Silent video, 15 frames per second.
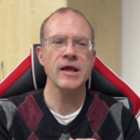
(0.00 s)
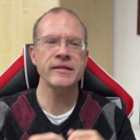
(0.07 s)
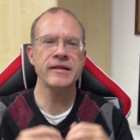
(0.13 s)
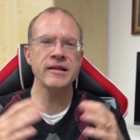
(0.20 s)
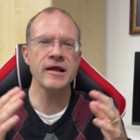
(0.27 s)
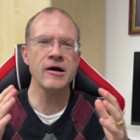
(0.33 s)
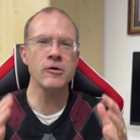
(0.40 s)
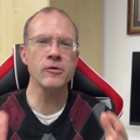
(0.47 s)
And
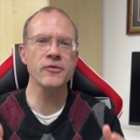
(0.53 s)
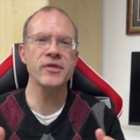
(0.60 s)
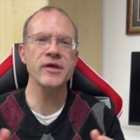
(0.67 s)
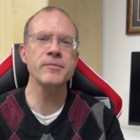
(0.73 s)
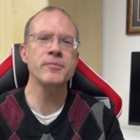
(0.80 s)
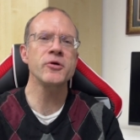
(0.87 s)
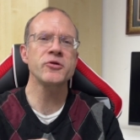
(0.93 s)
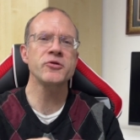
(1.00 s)
then the whole
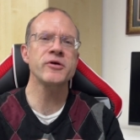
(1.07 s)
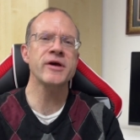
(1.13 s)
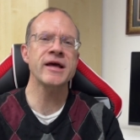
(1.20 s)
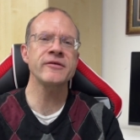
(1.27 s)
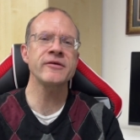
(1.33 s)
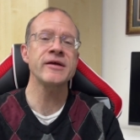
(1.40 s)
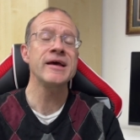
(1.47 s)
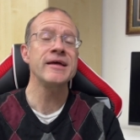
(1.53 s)
thing put
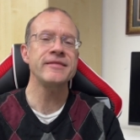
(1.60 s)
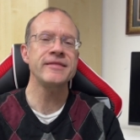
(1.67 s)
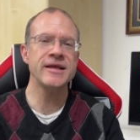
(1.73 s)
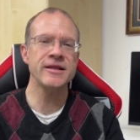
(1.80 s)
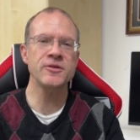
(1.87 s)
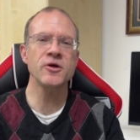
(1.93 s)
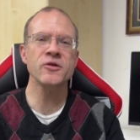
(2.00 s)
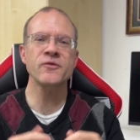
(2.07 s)
together
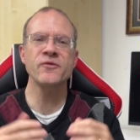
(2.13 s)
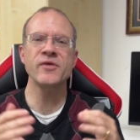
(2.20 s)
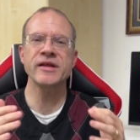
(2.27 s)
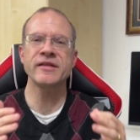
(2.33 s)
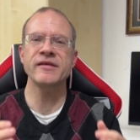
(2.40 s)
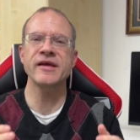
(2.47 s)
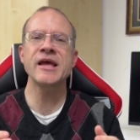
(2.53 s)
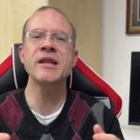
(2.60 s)
did not
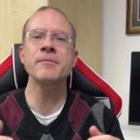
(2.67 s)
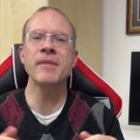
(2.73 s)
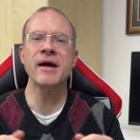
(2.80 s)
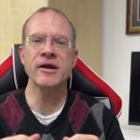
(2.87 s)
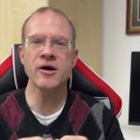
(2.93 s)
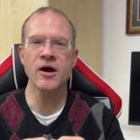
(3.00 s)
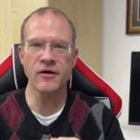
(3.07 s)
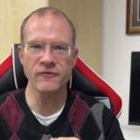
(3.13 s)
fit in my
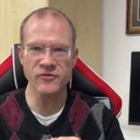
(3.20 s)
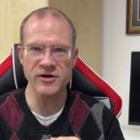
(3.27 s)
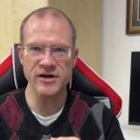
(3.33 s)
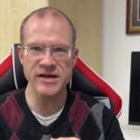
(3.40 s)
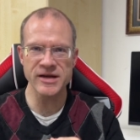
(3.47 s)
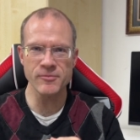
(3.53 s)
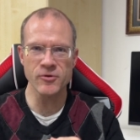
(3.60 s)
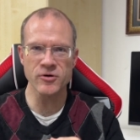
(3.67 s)
cover
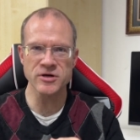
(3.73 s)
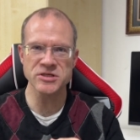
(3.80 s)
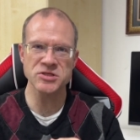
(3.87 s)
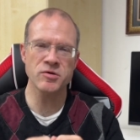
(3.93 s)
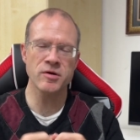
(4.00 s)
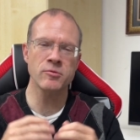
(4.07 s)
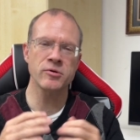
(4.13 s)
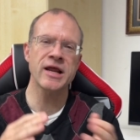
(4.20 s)
anymore.
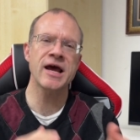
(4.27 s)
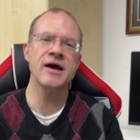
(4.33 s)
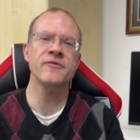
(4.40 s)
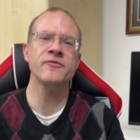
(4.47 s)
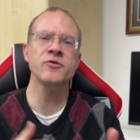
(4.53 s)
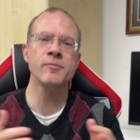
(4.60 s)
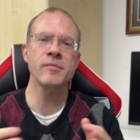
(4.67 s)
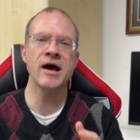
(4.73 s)
So I would
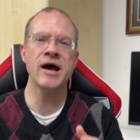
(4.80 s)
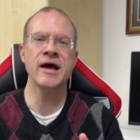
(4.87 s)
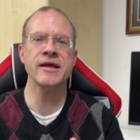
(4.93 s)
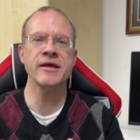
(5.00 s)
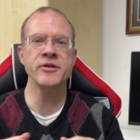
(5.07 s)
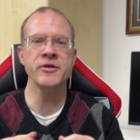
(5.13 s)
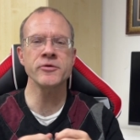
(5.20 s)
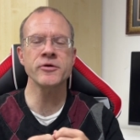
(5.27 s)
have to buy
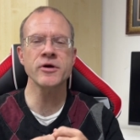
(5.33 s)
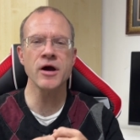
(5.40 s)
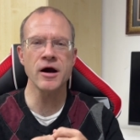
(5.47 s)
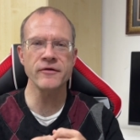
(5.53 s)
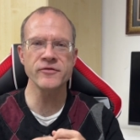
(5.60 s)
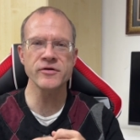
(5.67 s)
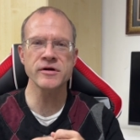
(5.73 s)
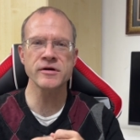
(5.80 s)
a new
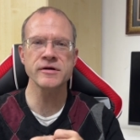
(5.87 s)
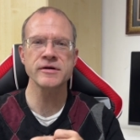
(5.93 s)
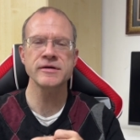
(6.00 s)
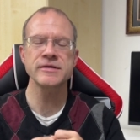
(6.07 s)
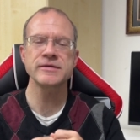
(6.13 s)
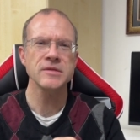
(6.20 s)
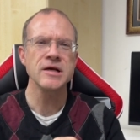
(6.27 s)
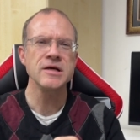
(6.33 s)
cover.
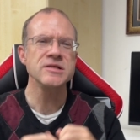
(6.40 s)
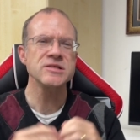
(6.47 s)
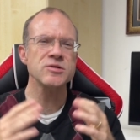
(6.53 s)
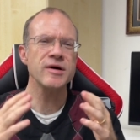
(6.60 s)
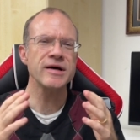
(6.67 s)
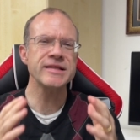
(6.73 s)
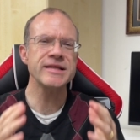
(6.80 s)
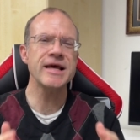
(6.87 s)

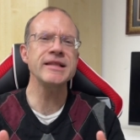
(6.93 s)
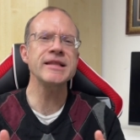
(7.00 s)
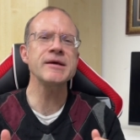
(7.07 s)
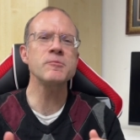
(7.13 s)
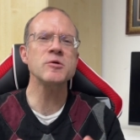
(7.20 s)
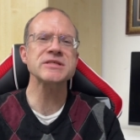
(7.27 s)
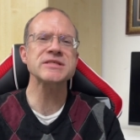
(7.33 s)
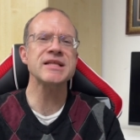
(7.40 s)
So at the end,
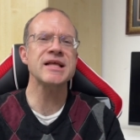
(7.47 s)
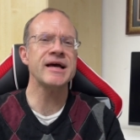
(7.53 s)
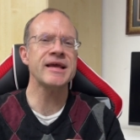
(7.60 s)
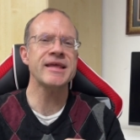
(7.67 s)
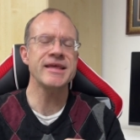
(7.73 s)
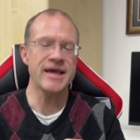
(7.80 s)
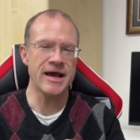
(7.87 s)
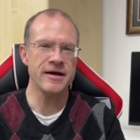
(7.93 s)
it was
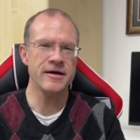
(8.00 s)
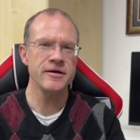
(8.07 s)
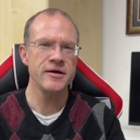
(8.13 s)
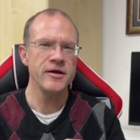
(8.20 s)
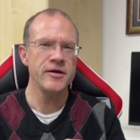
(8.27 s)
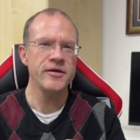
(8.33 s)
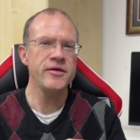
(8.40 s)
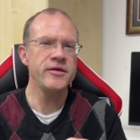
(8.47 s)
like, yeah,
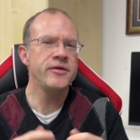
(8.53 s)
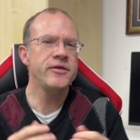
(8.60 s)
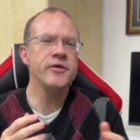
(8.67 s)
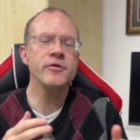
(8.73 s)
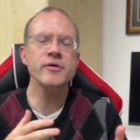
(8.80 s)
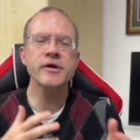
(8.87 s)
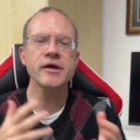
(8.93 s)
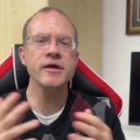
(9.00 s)

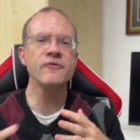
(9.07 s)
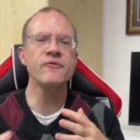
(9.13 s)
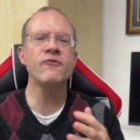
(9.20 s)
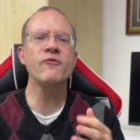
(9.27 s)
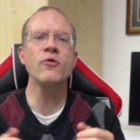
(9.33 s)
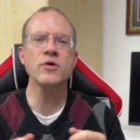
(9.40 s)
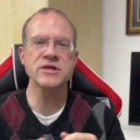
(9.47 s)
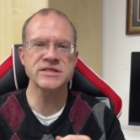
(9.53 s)
you can
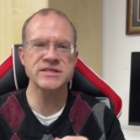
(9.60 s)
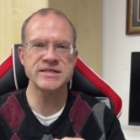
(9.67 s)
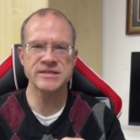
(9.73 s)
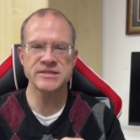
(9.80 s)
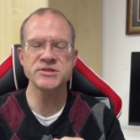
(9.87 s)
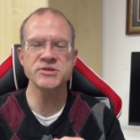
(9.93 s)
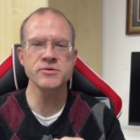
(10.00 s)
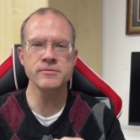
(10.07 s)
force
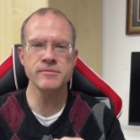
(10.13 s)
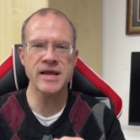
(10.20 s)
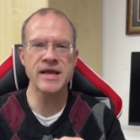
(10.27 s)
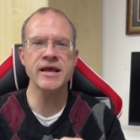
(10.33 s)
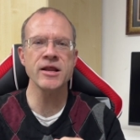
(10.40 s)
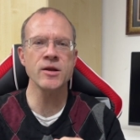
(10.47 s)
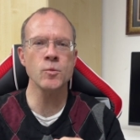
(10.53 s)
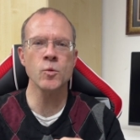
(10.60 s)
it to
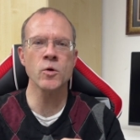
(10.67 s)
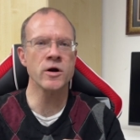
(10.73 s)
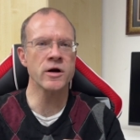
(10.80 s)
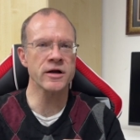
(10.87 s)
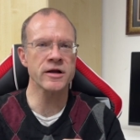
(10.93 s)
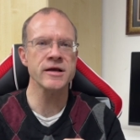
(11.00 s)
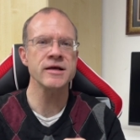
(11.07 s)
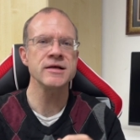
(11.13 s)
make it
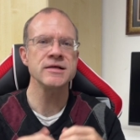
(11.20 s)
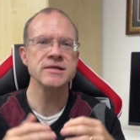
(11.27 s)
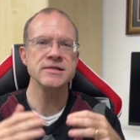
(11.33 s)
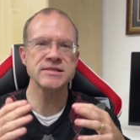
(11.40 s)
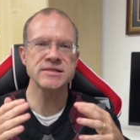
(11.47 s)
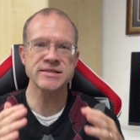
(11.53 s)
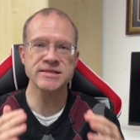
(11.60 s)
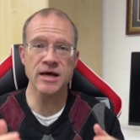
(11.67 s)
work
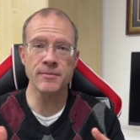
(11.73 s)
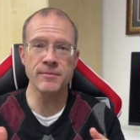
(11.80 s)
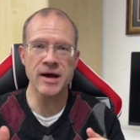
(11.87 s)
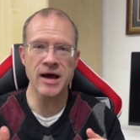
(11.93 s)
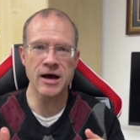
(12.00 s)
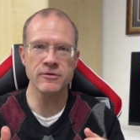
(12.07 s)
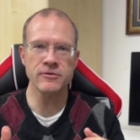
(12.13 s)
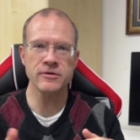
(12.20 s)

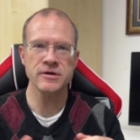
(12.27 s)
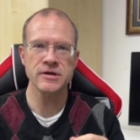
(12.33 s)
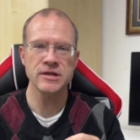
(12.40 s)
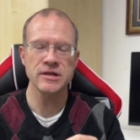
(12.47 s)
somehow.